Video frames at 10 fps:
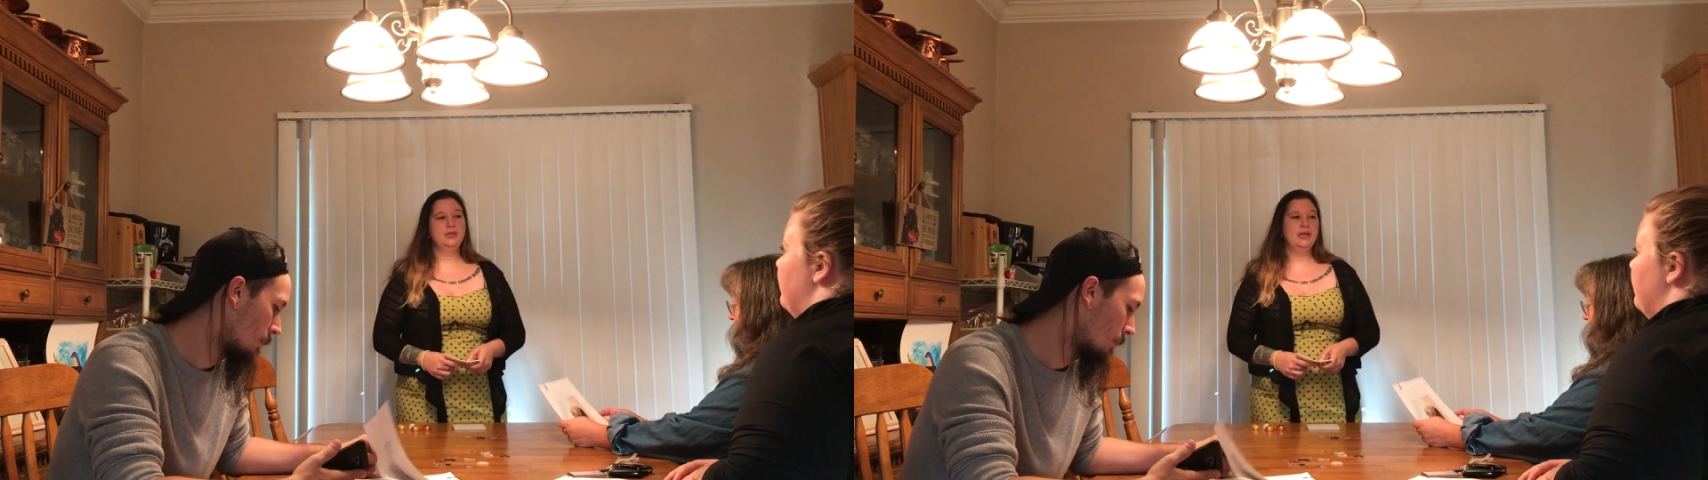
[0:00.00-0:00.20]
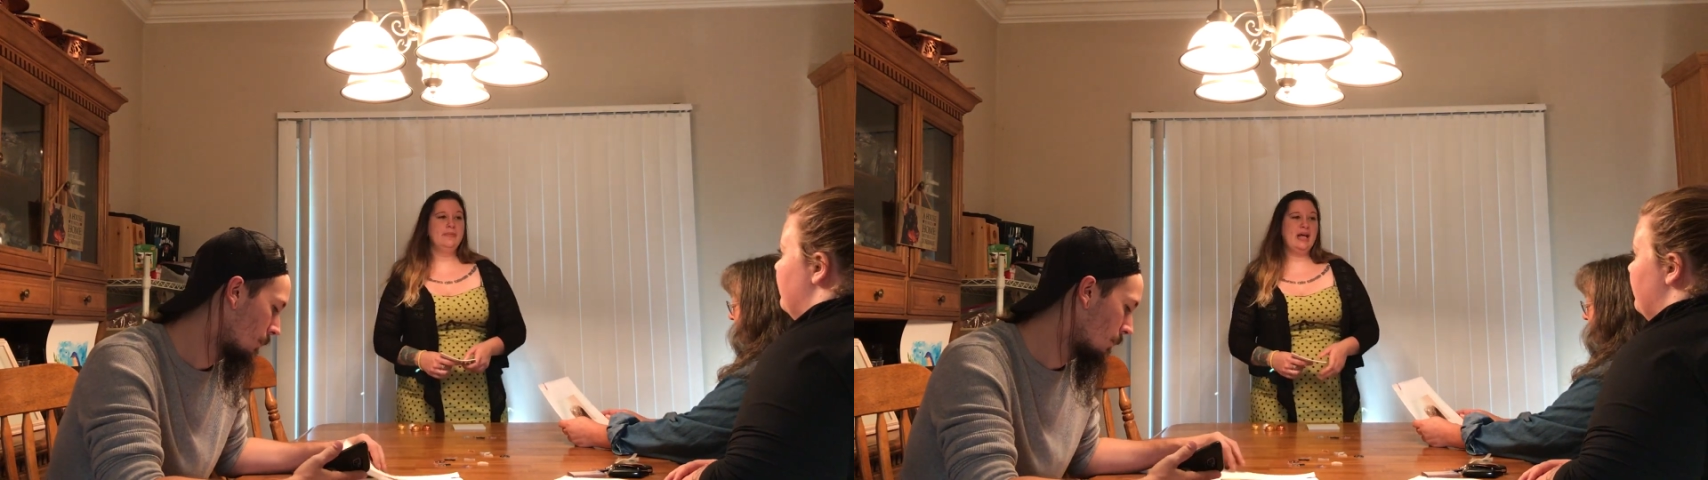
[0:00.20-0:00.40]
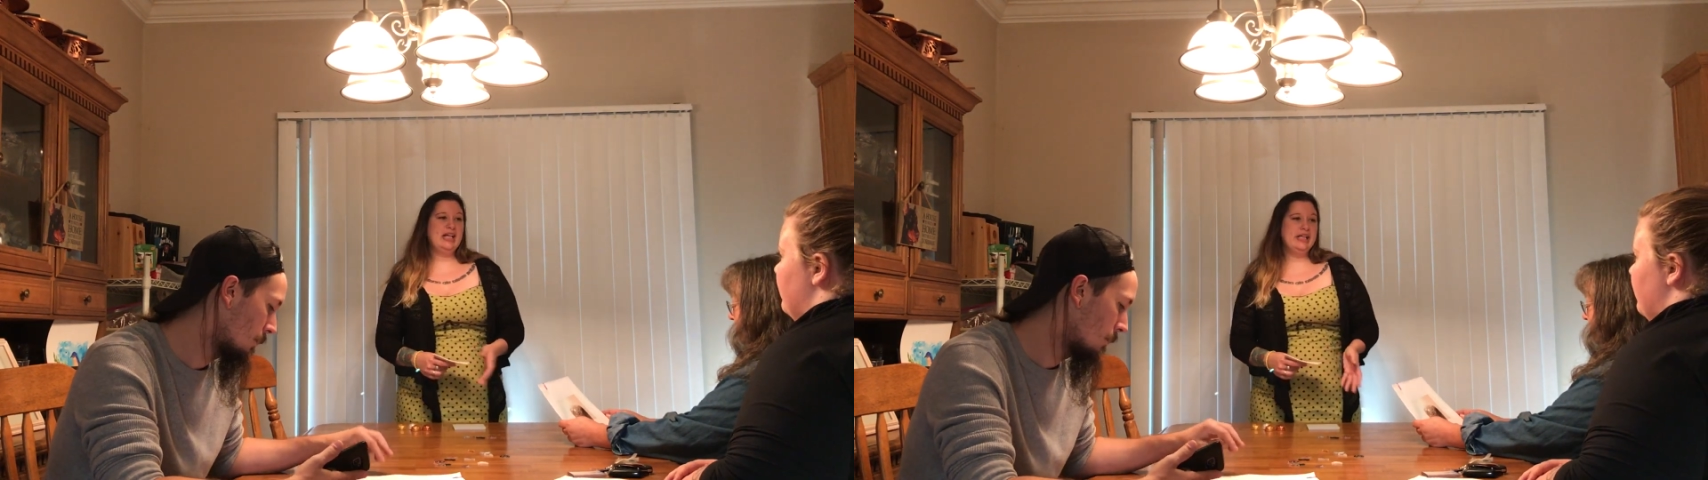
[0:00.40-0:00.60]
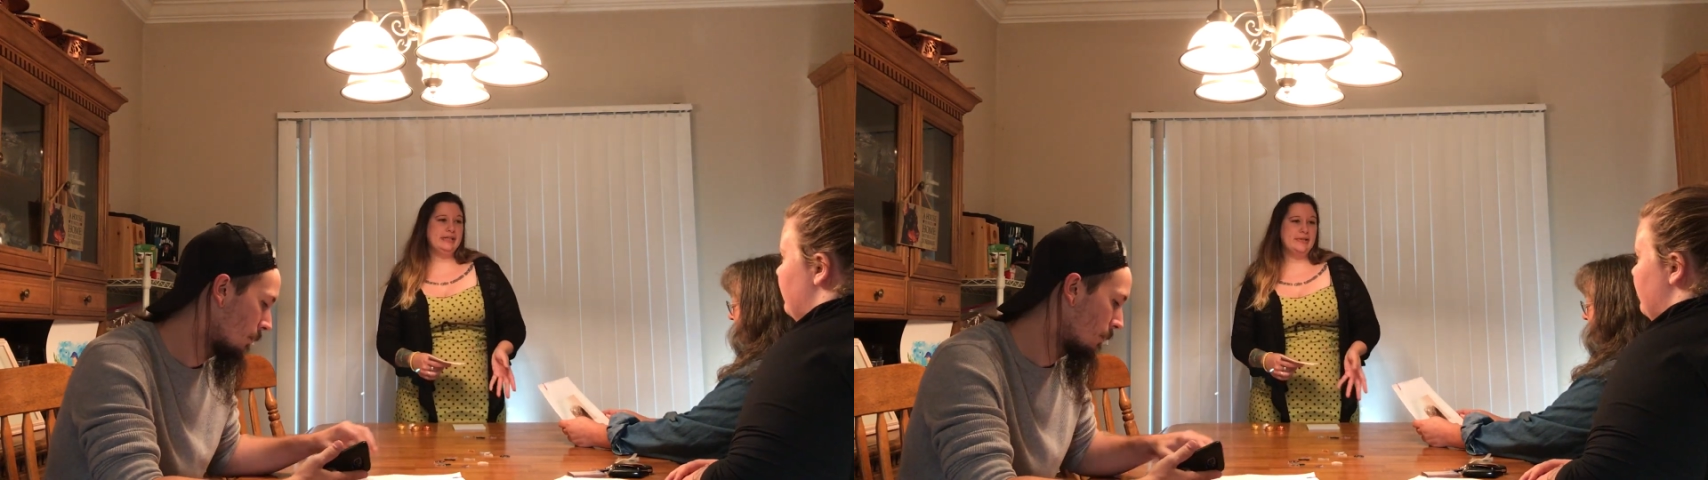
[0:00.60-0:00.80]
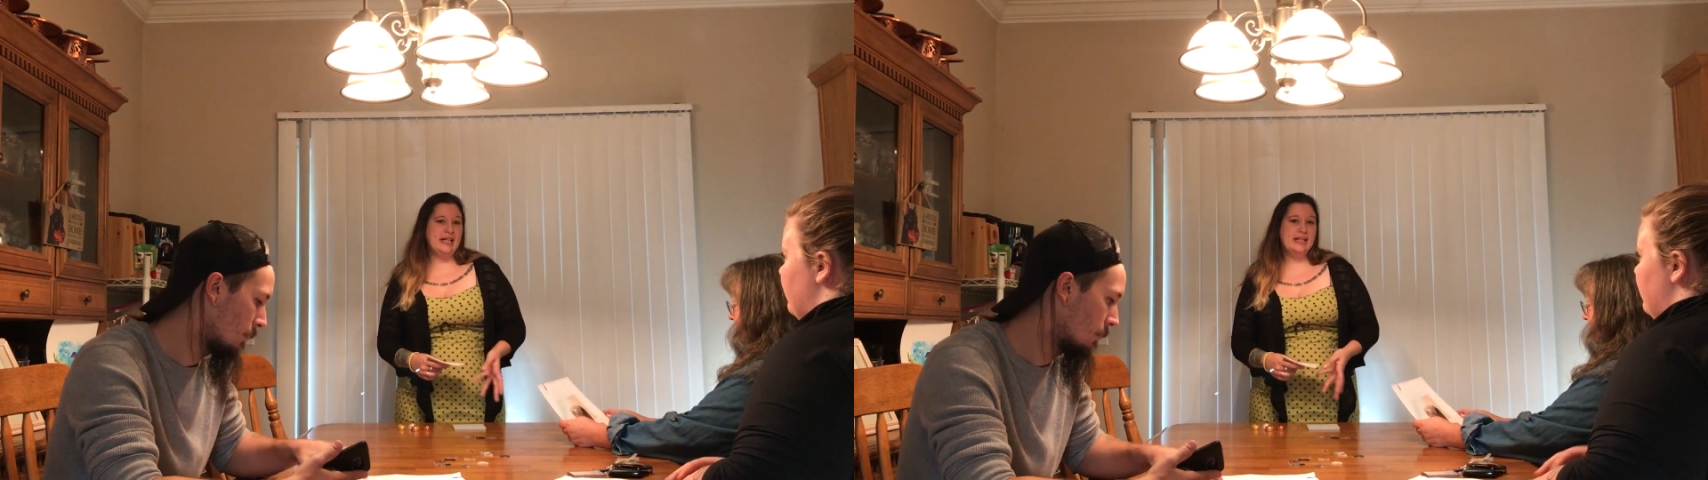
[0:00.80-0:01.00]
you can make
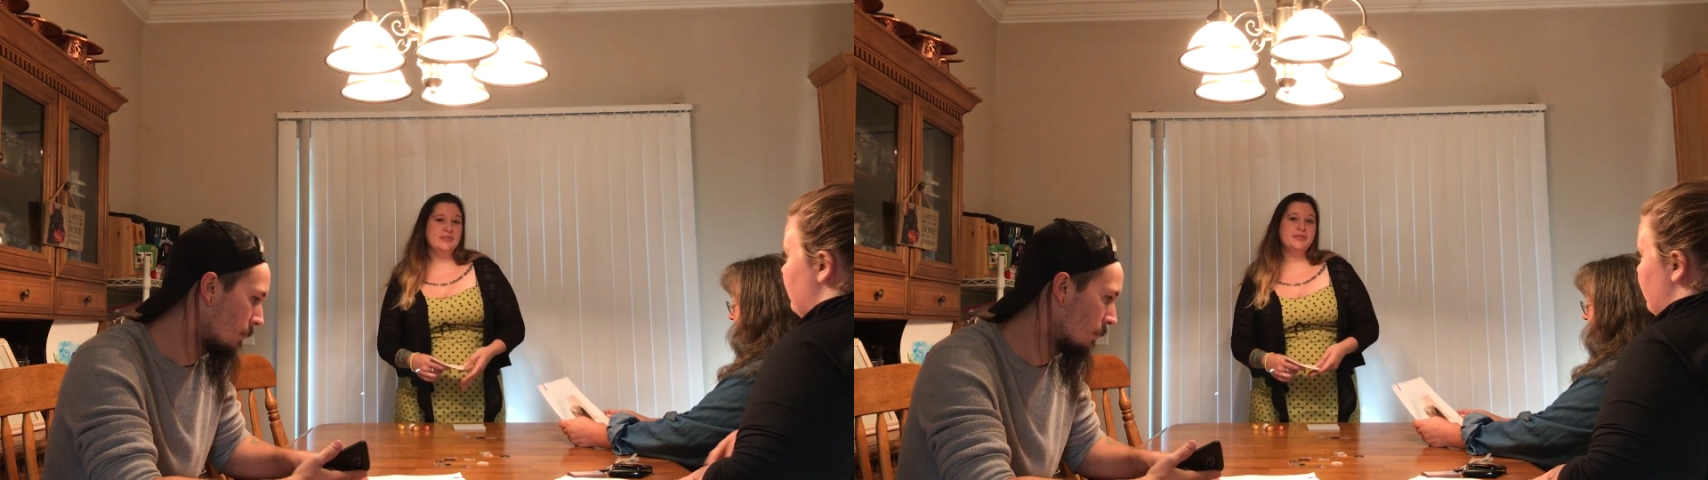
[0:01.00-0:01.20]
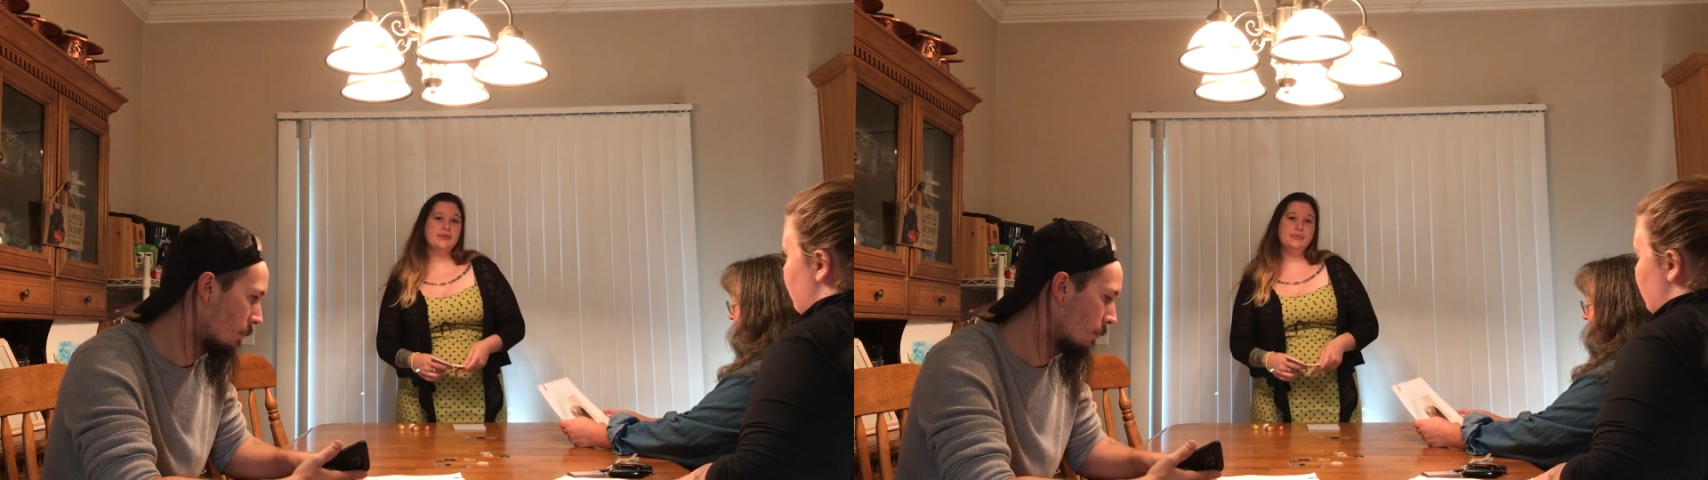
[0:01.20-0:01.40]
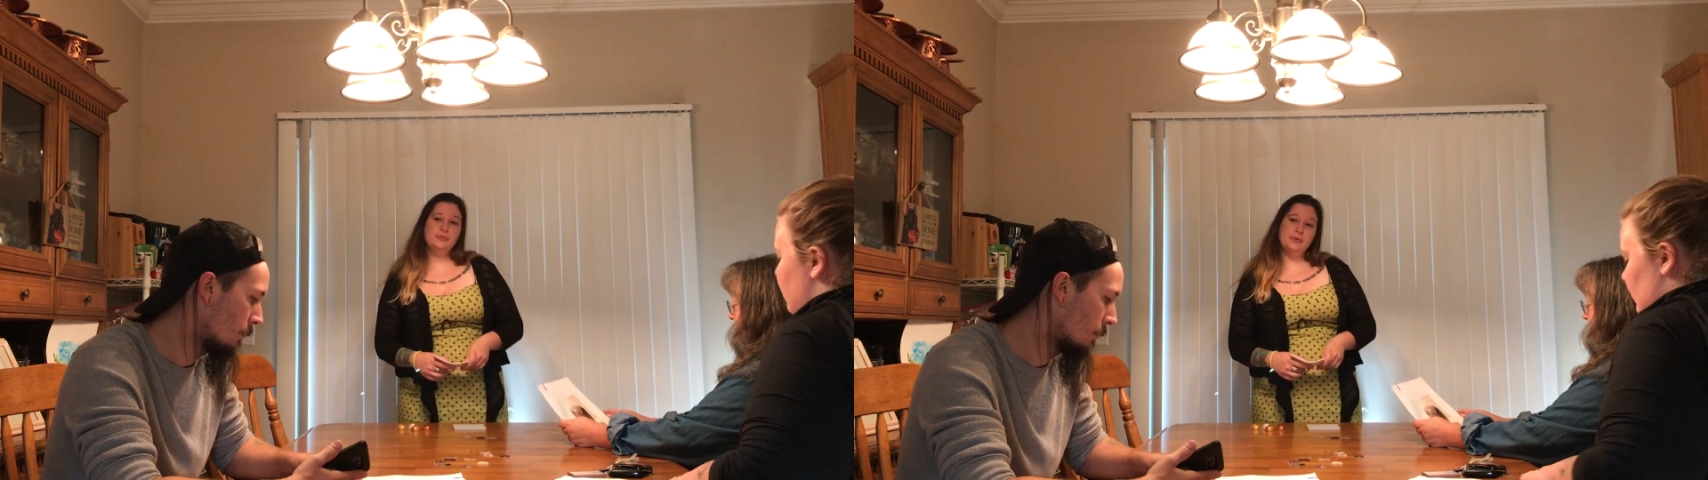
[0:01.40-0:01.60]
earrings,